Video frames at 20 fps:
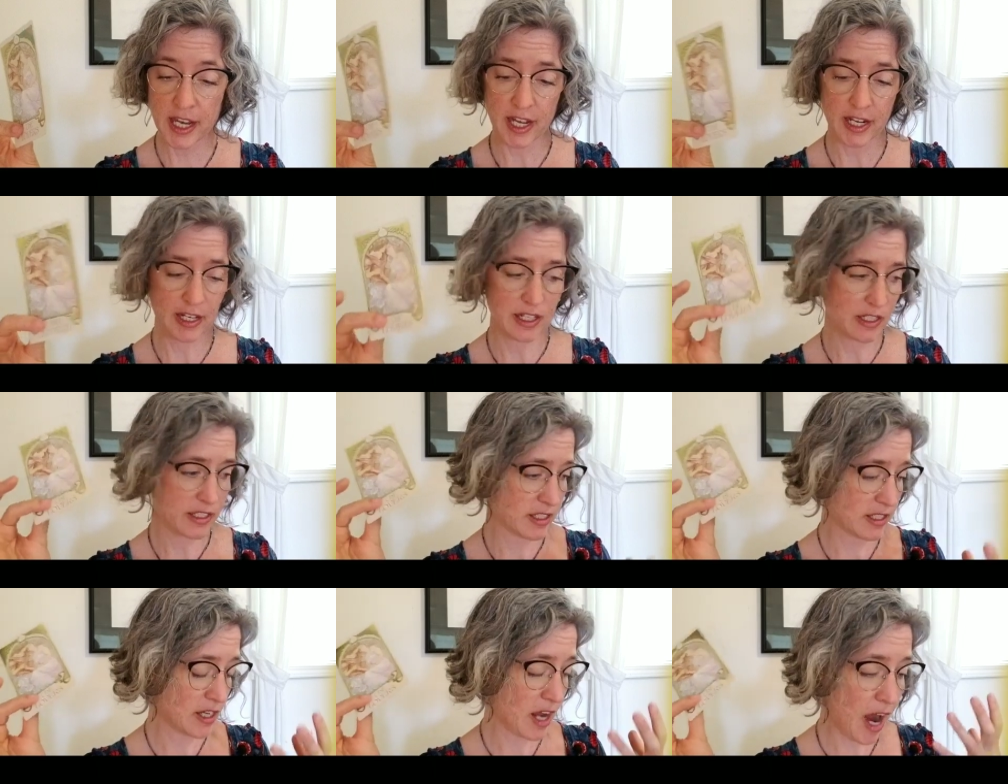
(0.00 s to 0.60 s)
And
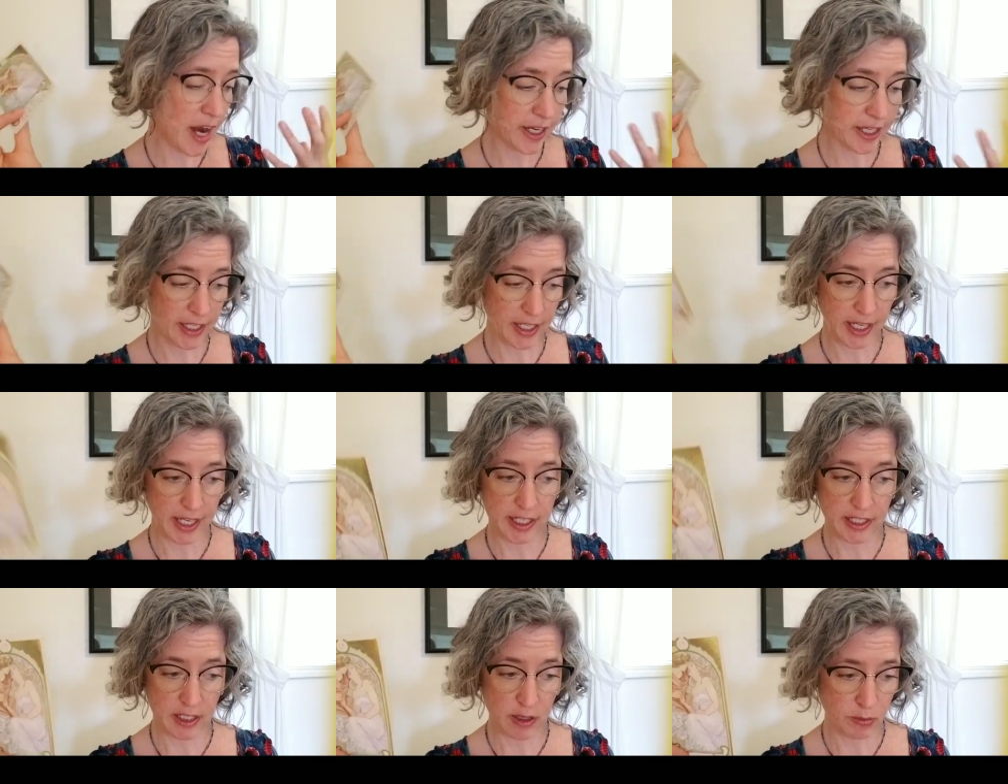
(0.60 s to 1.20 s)
it's not going
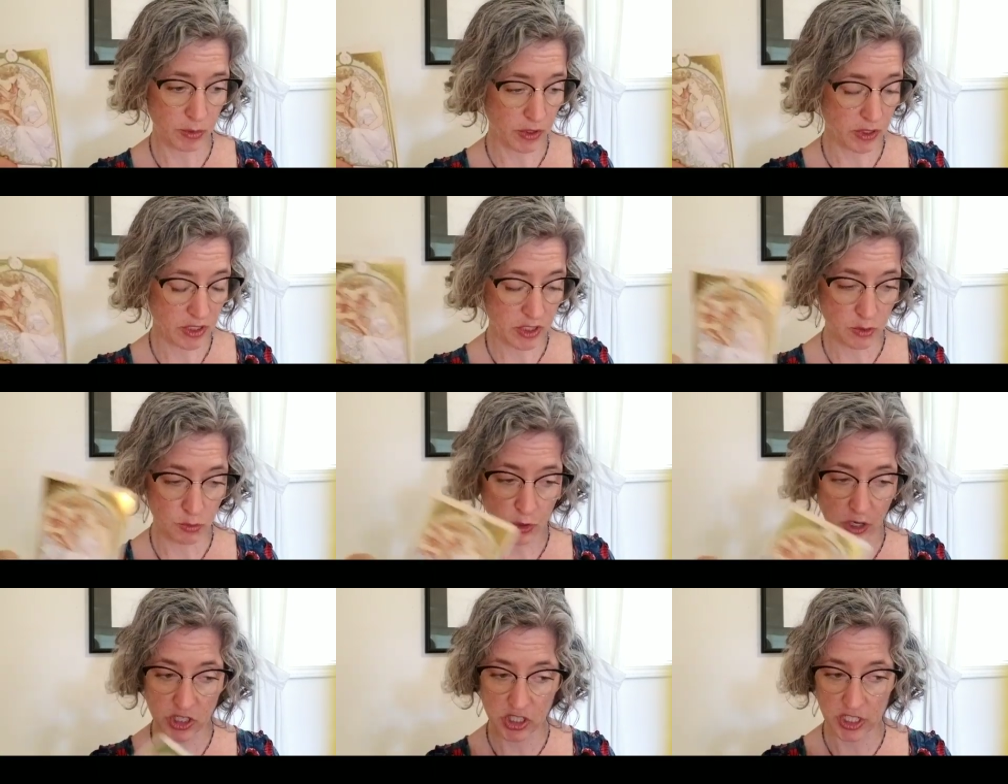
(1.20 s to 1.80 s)
to end up on a
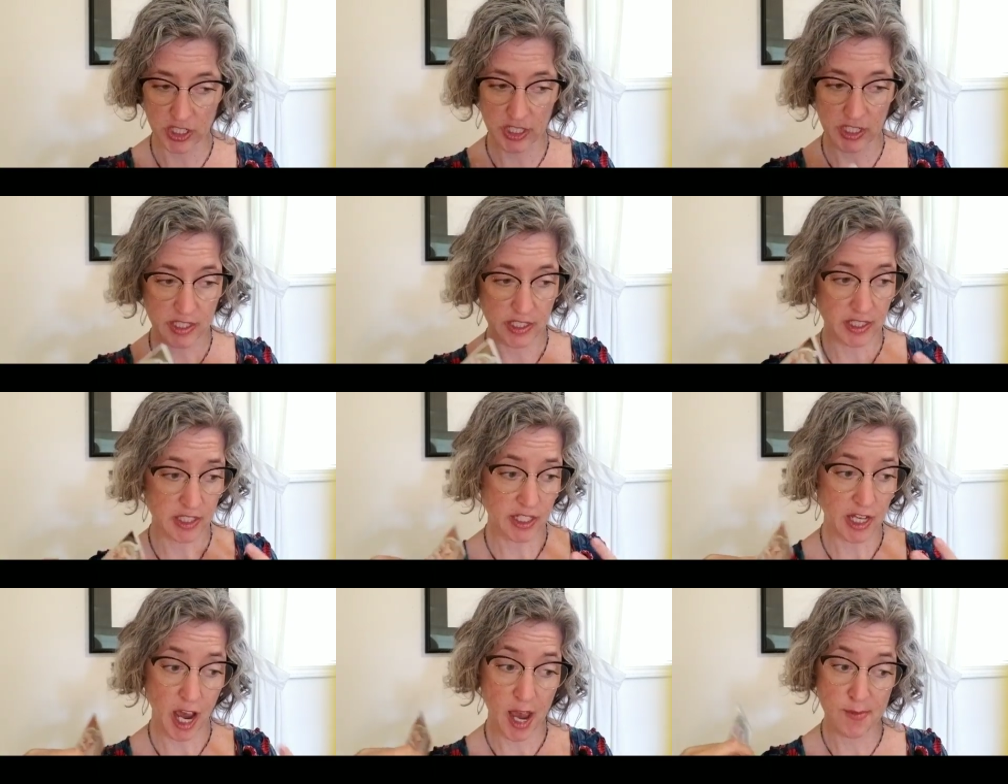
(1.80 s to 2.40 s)
spreadsheet. It's
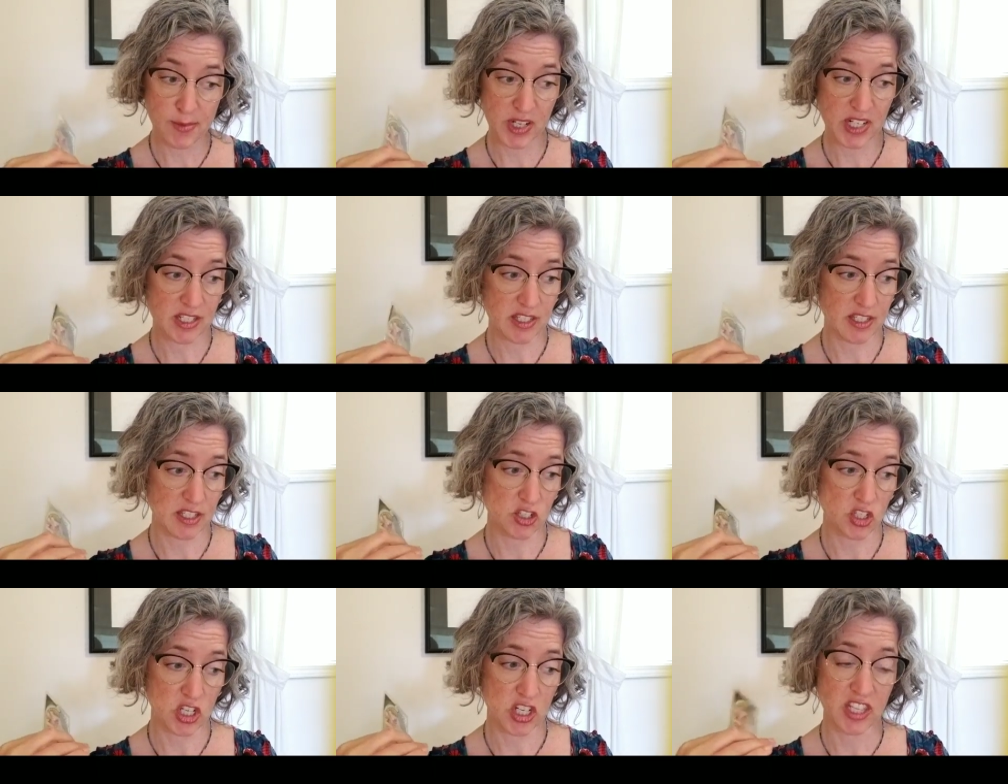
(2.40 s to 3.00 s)
the type of
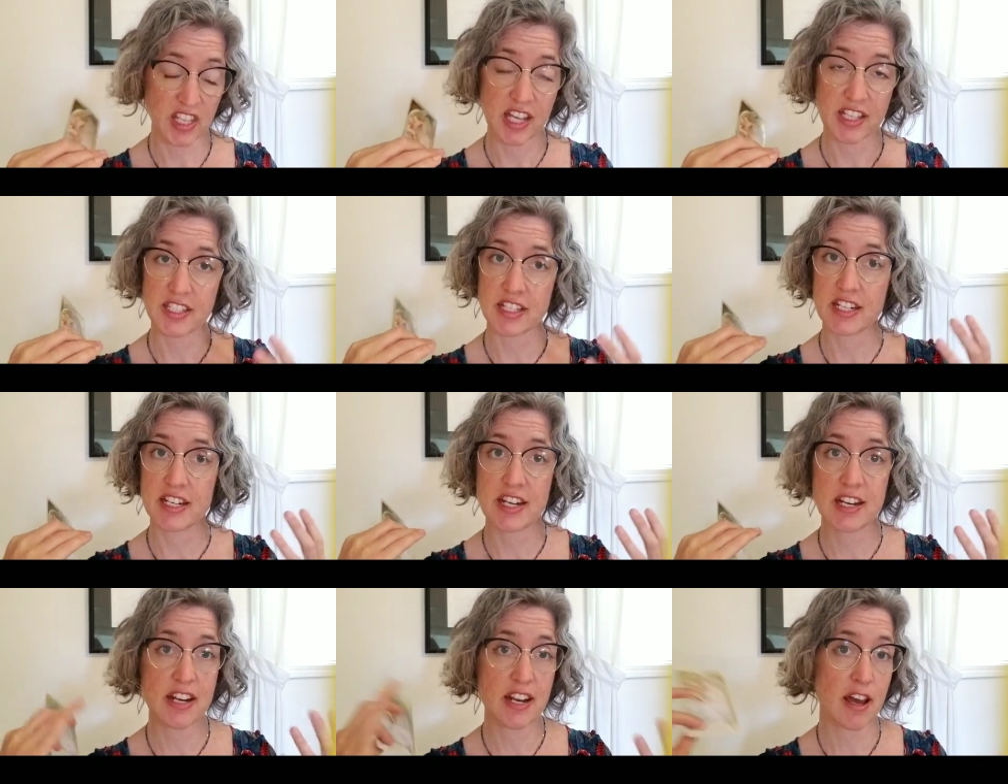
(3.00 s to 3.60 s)
decision that's
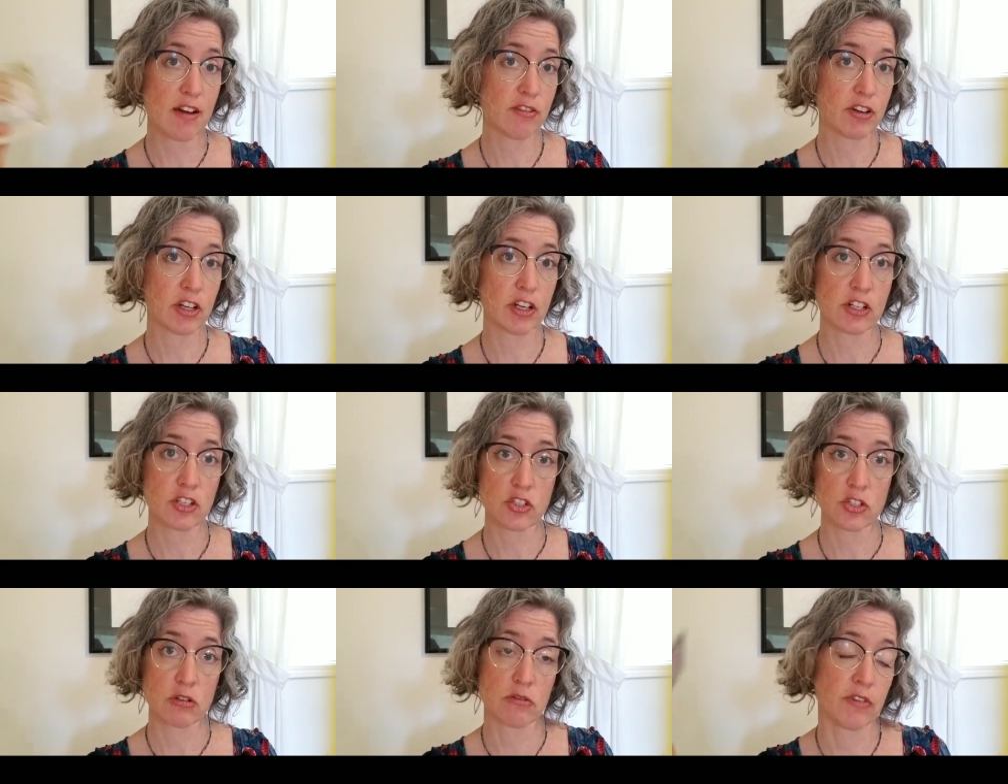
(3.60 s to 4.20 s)
never going
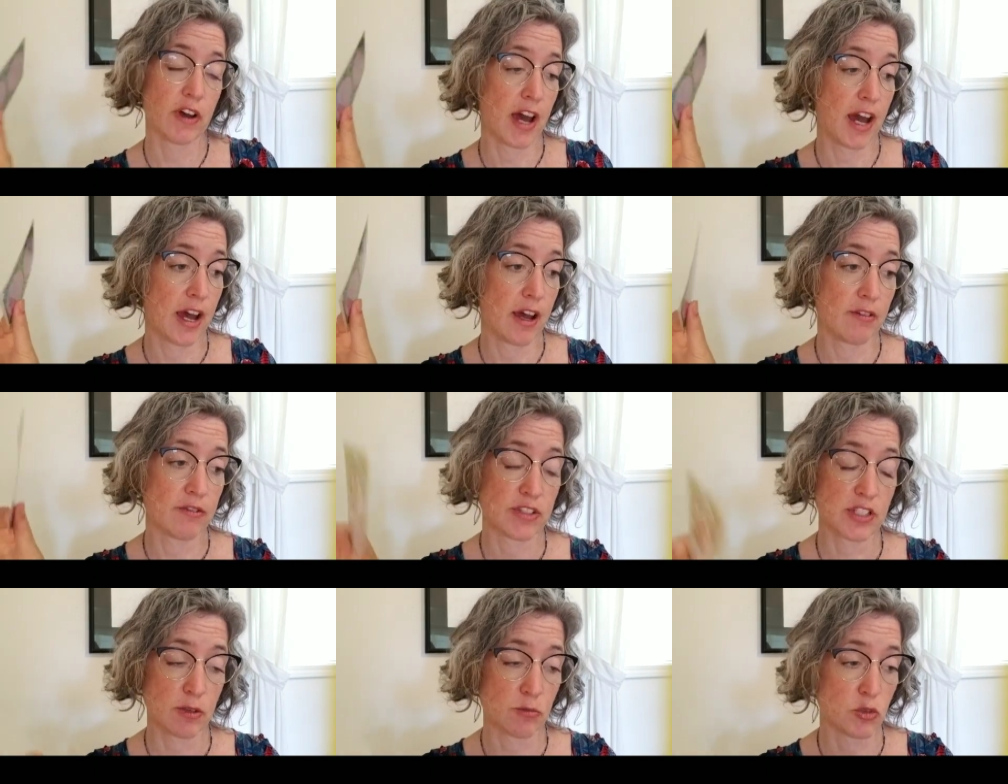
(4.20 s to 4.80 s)
to
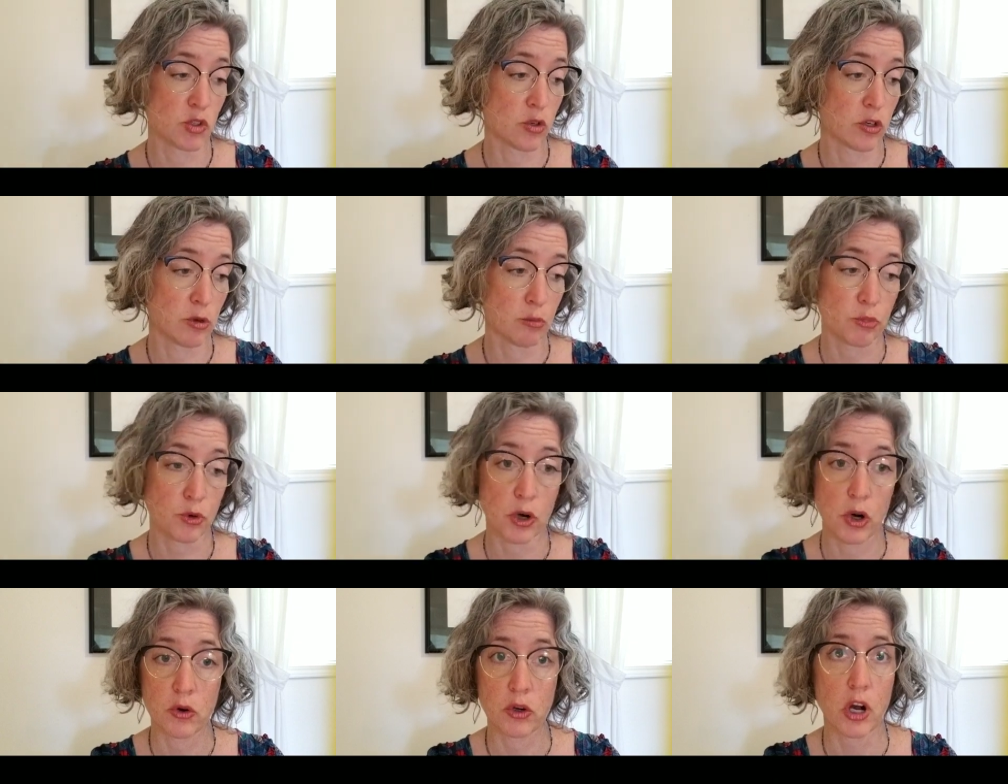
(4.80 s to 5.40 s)
survive some sort of
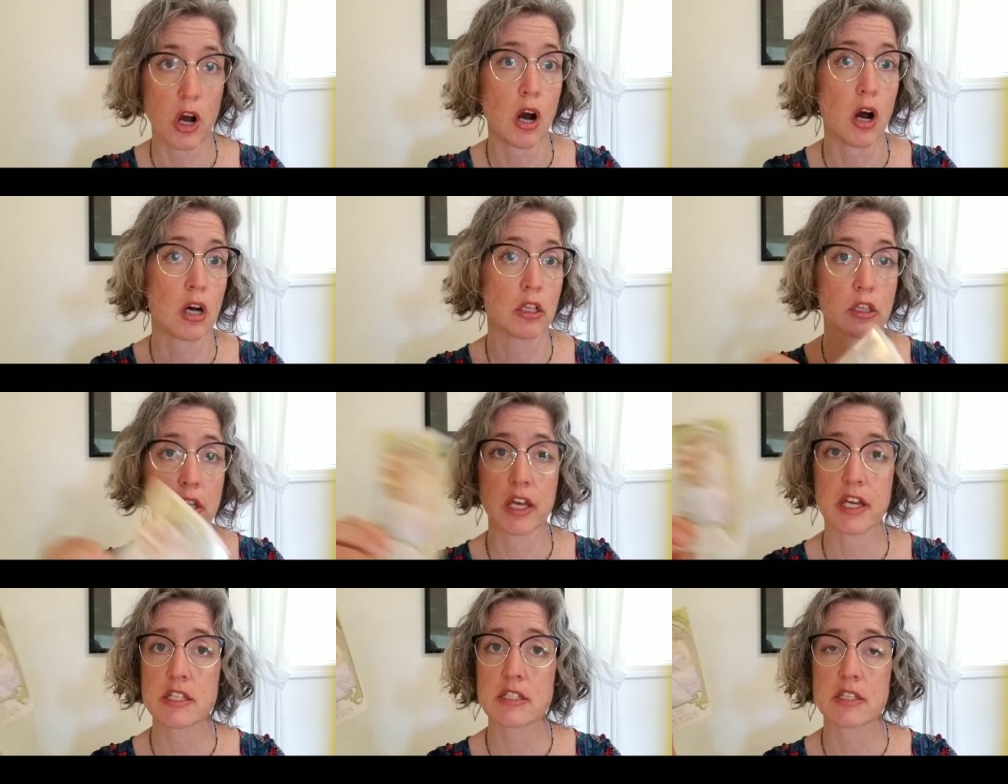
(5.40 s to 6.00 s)
pro con
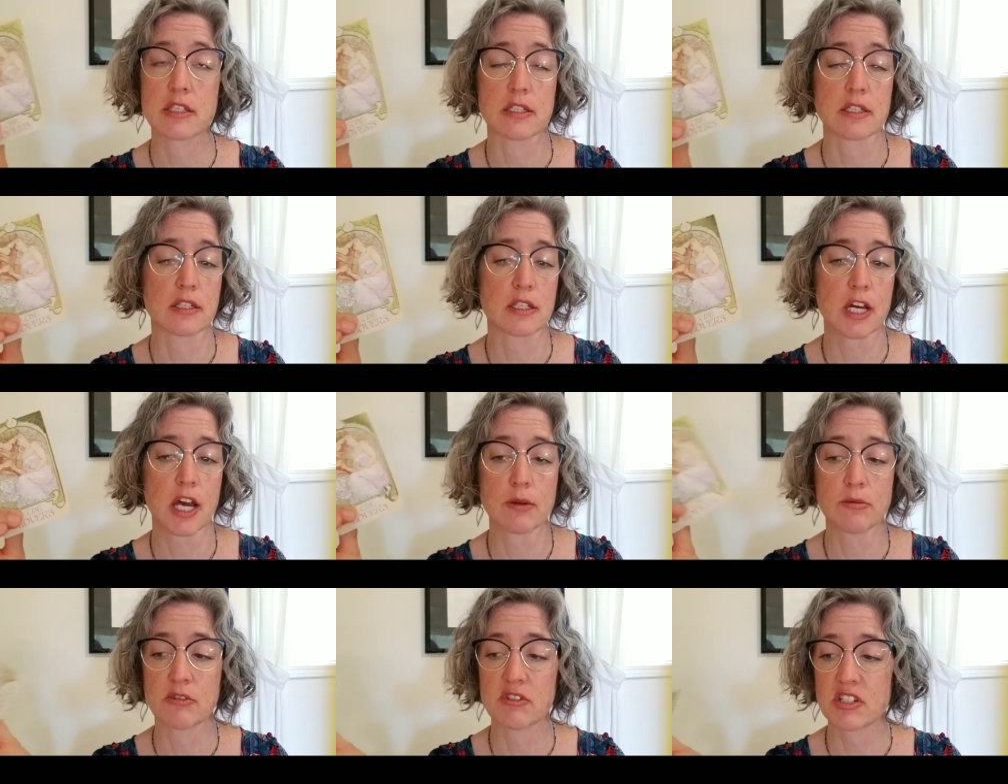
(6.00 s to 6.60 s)
list. It's the
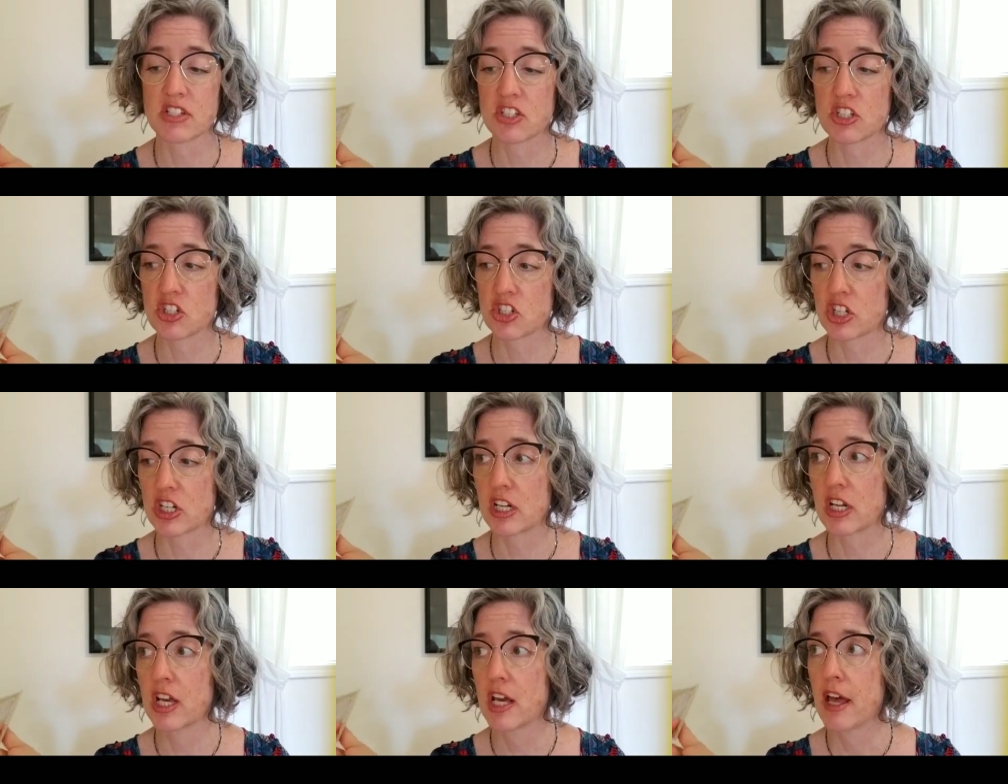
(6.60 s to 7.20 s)
type of
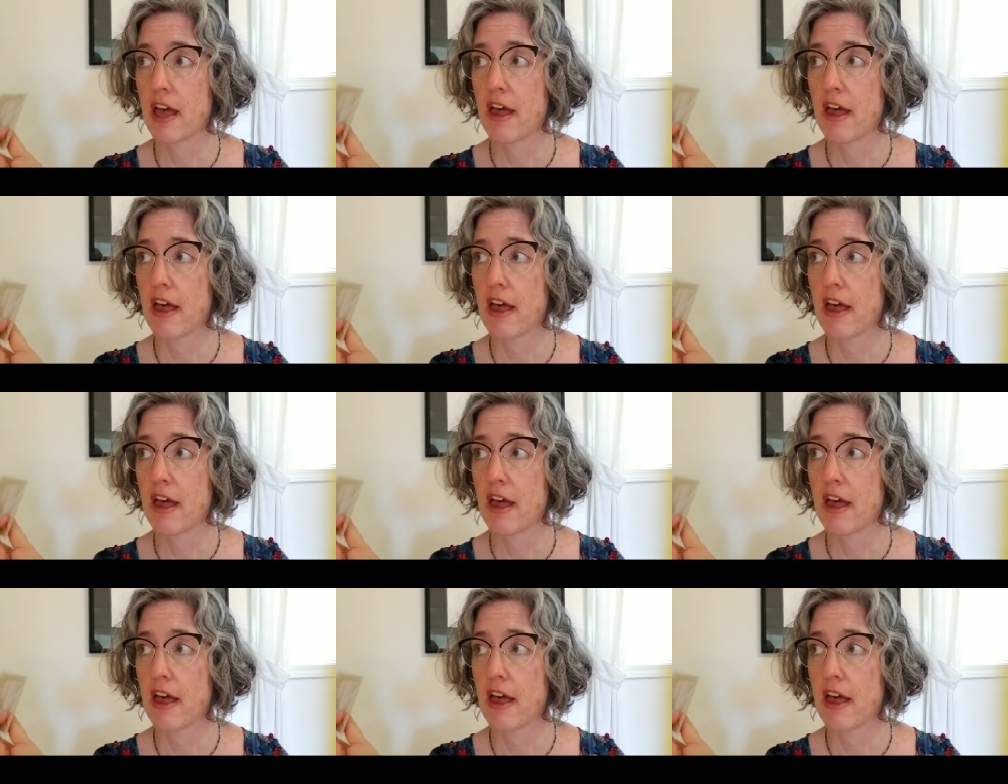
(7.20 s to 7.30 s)
decision